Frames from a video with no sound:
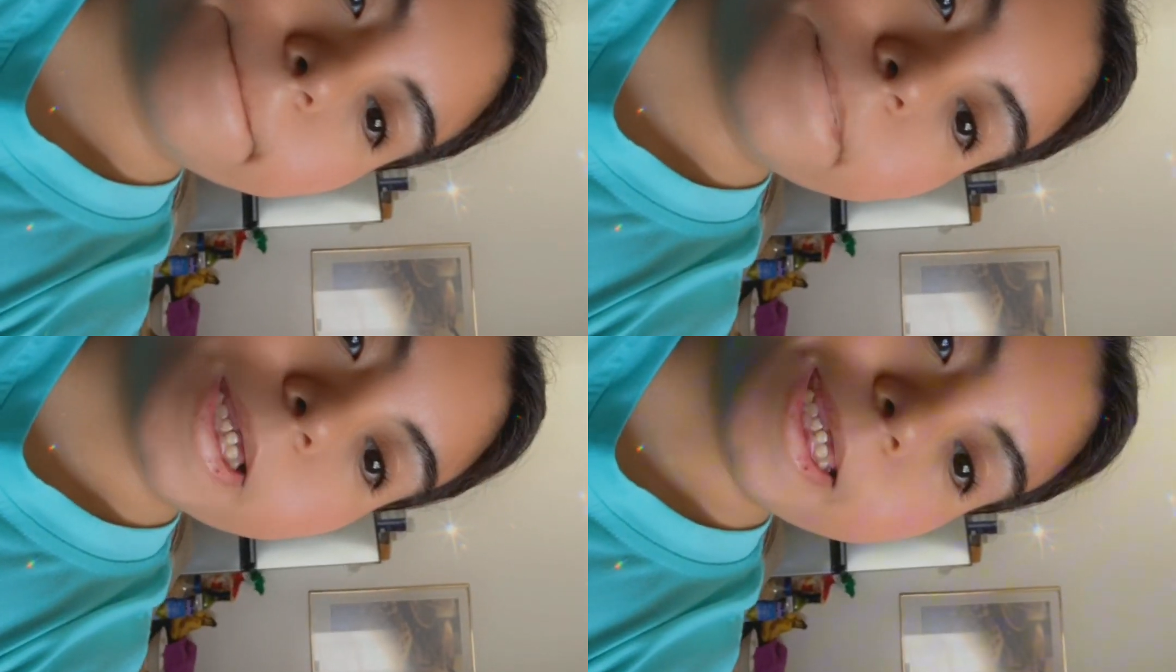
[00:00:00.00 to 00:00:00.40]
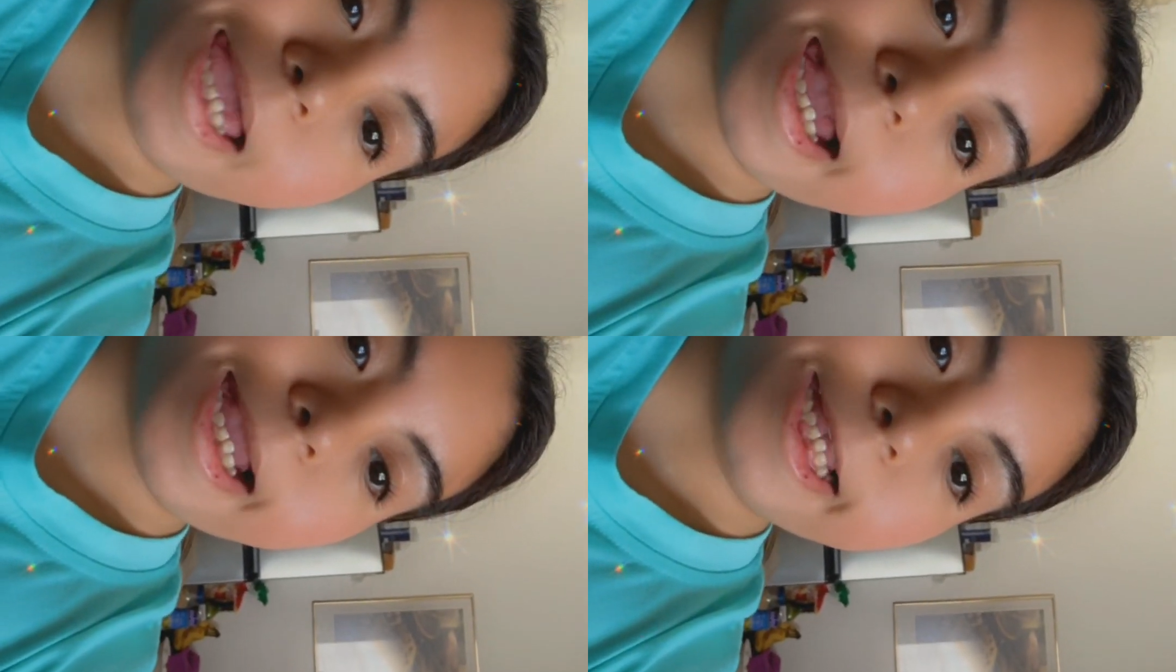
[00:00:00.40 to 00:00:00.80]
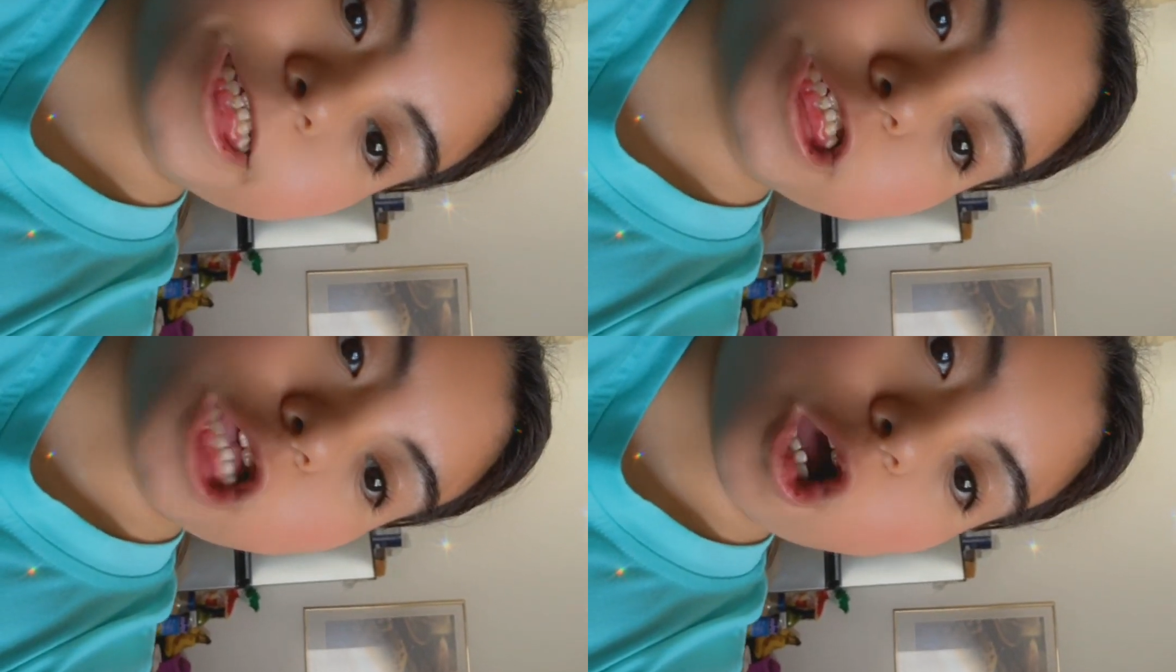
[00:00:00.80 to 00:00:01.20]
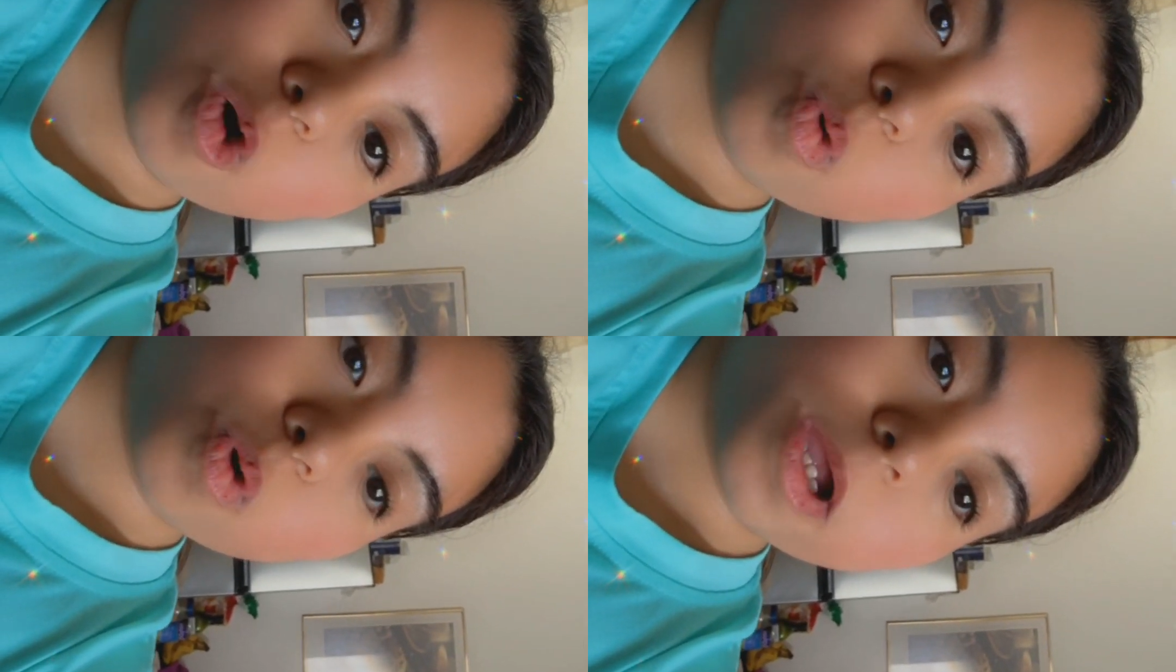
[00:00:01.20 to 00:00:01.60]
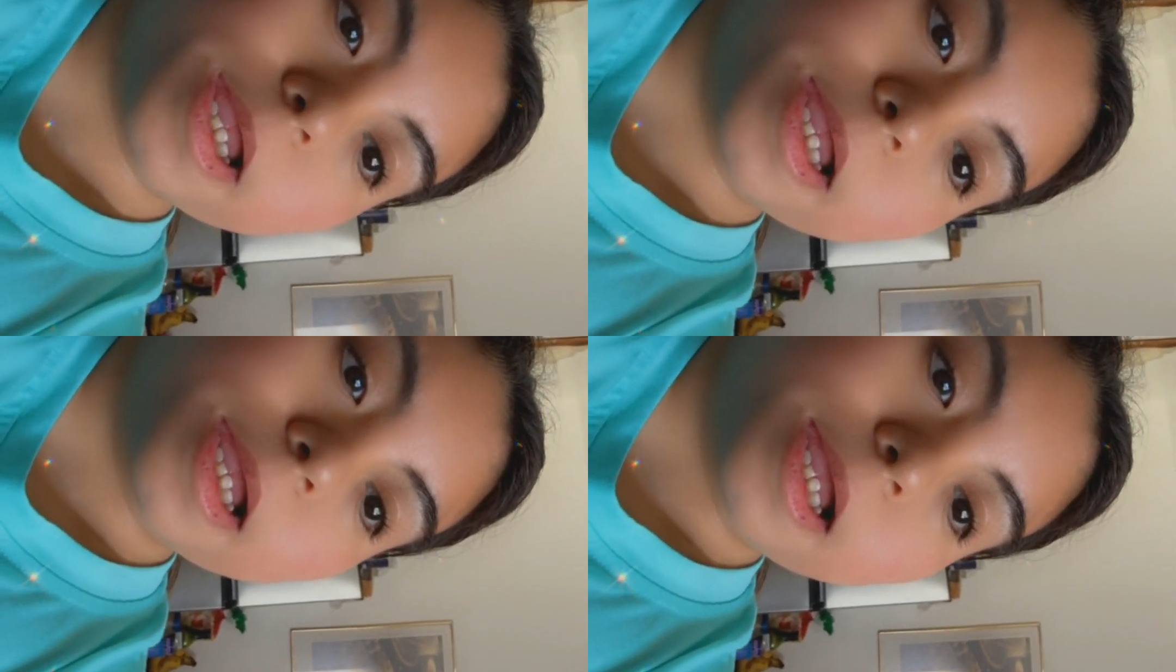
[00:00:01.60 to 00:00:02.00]
But yeah, guys, so,
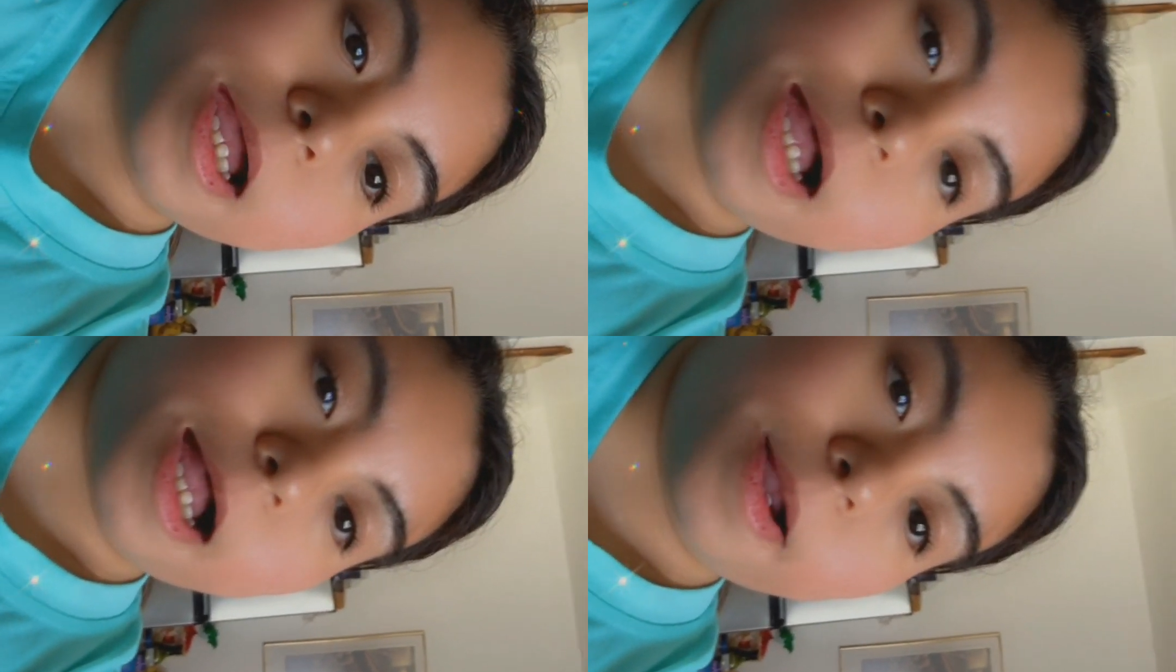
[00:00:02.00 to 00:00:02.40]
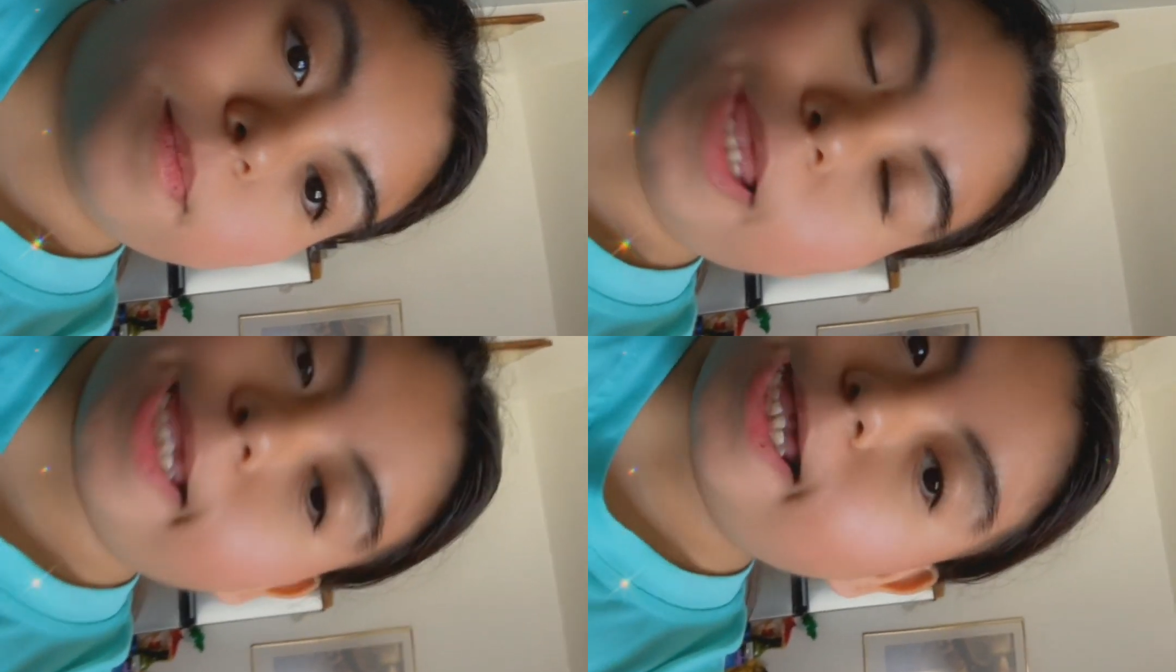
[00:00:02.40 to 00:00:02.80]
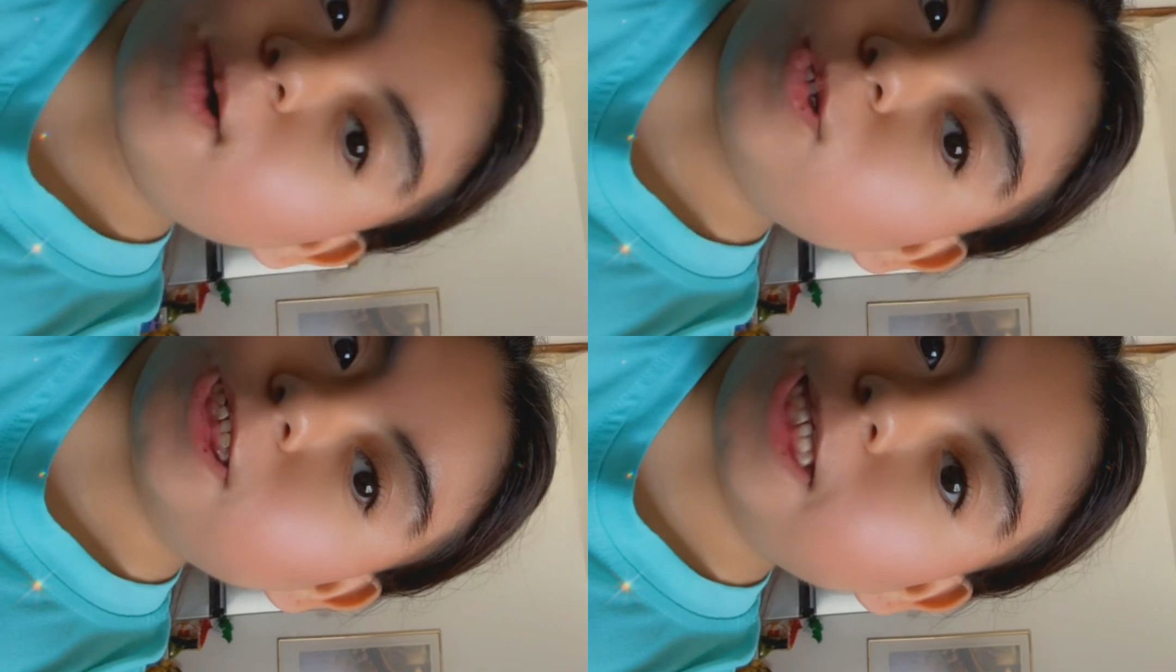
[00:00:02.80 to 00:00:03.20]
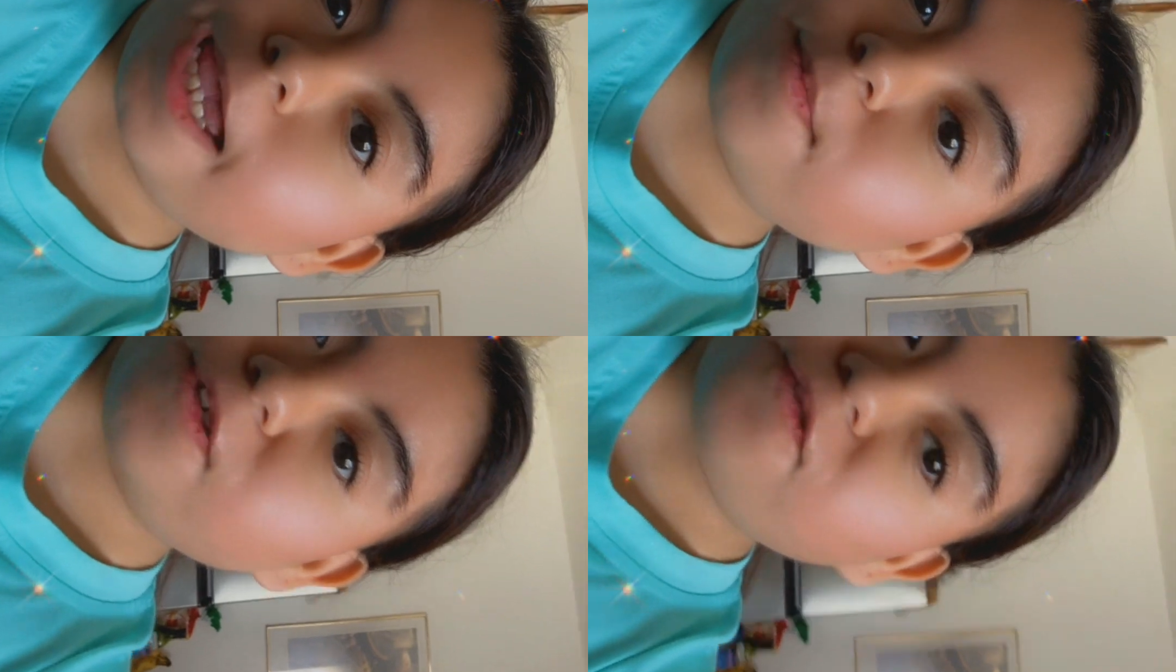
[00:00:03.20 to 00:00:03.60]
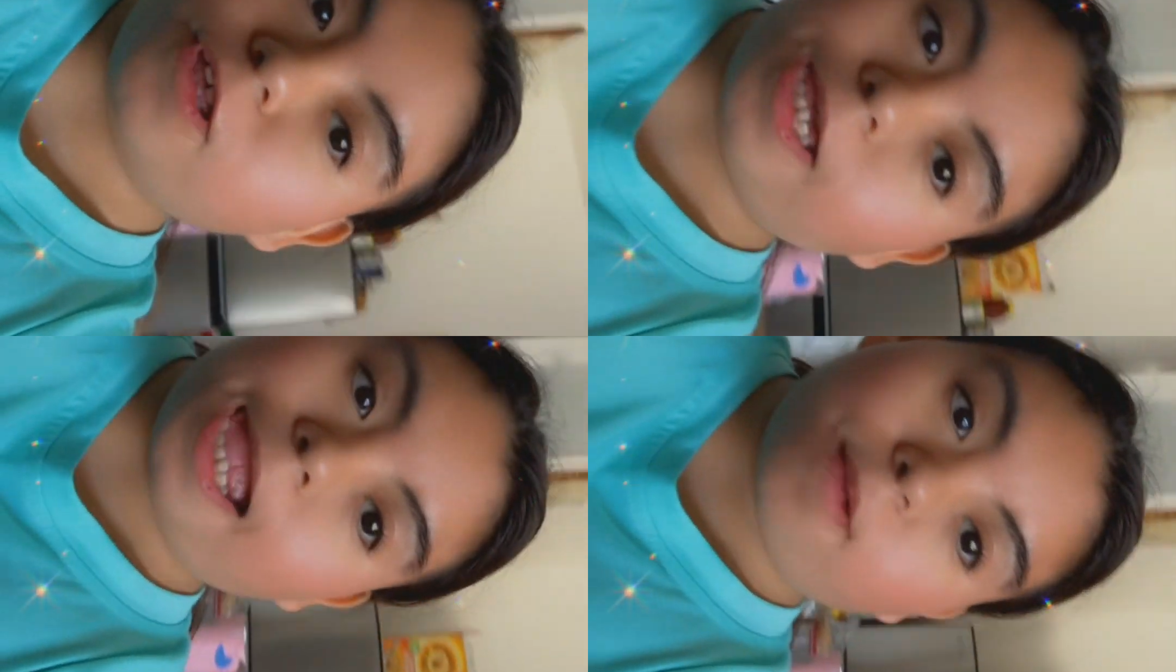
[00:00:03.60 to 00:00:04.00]
like I was saying before
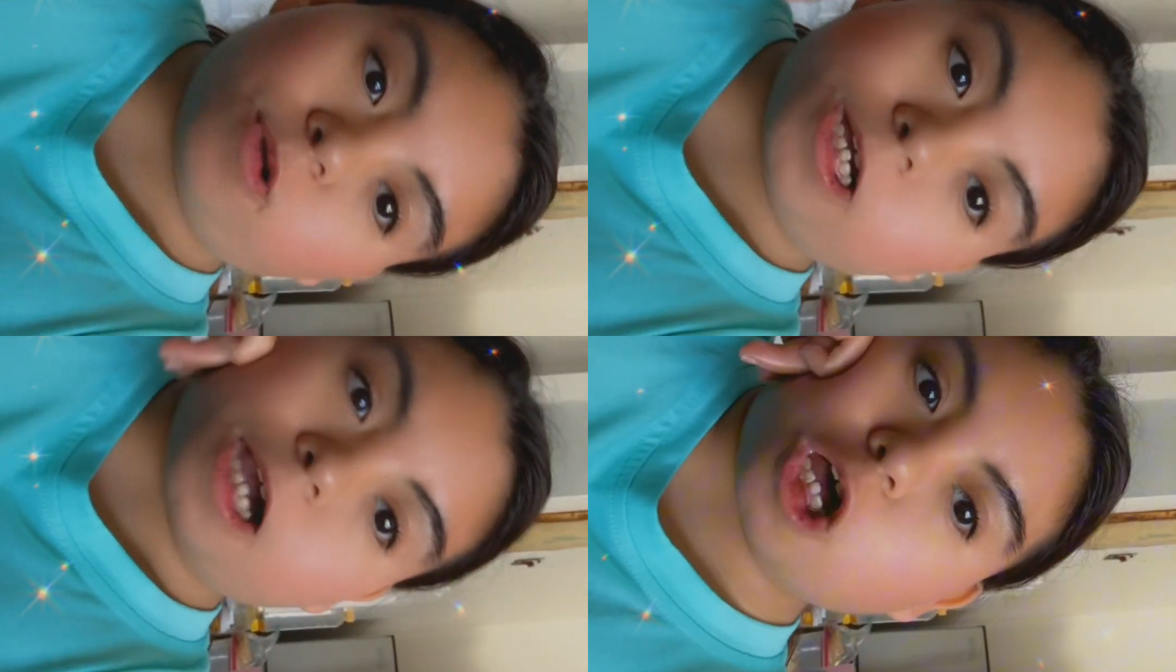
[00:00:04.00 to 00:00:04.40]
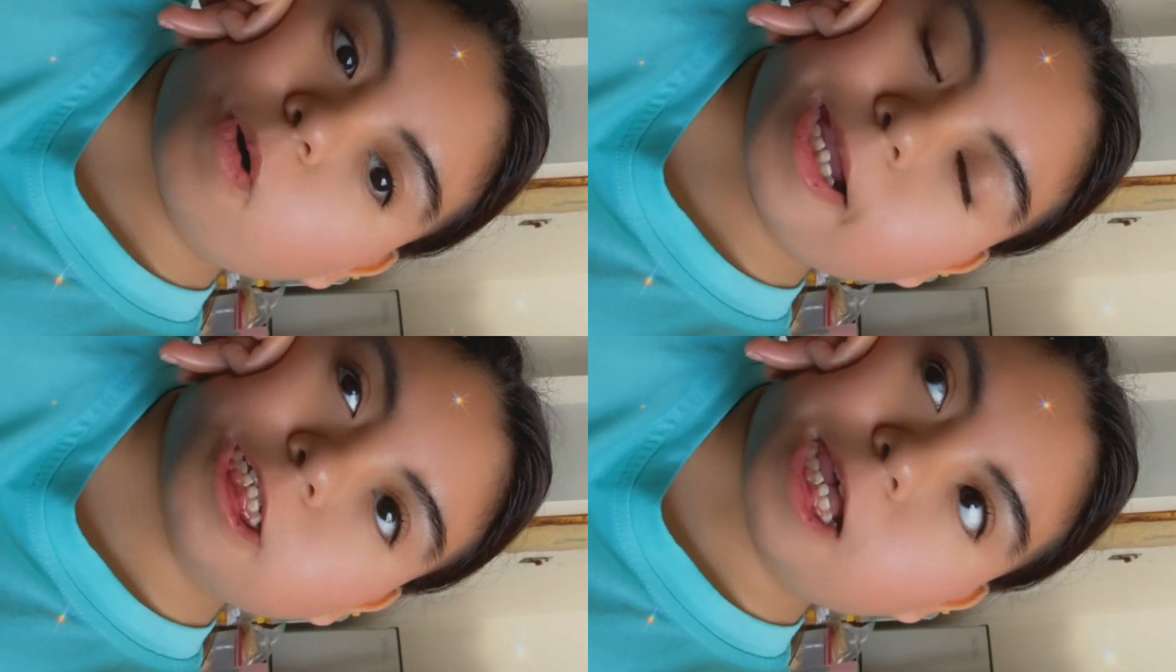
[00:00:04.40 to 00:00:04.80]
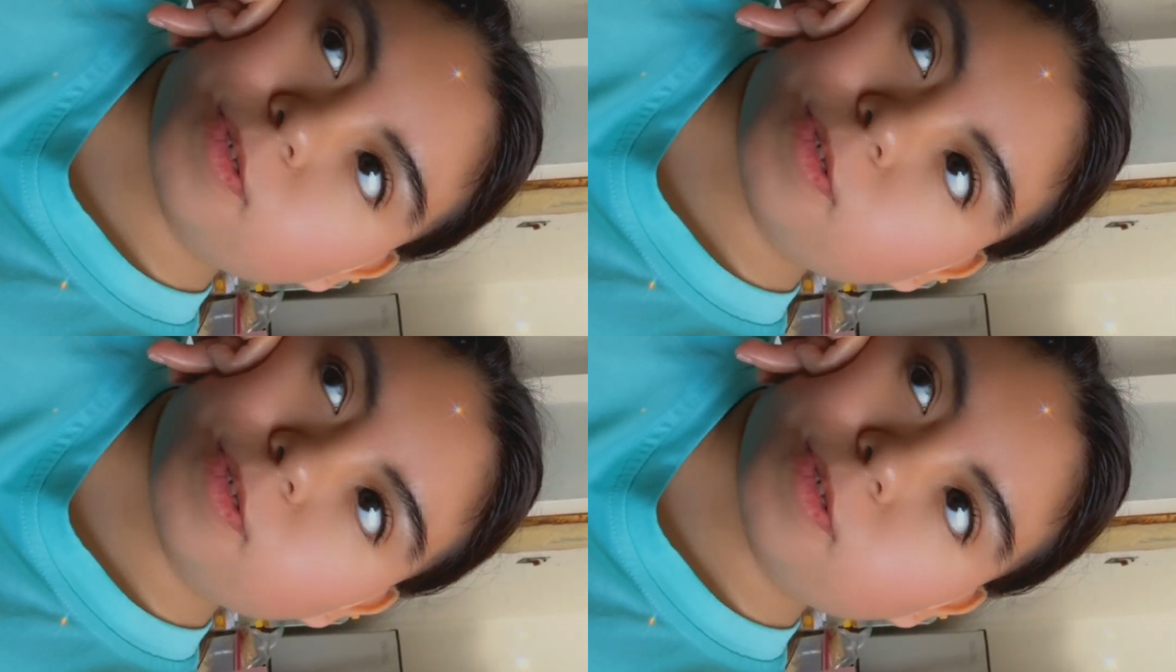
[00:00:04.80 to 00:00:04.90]
the camera, so I got to talk to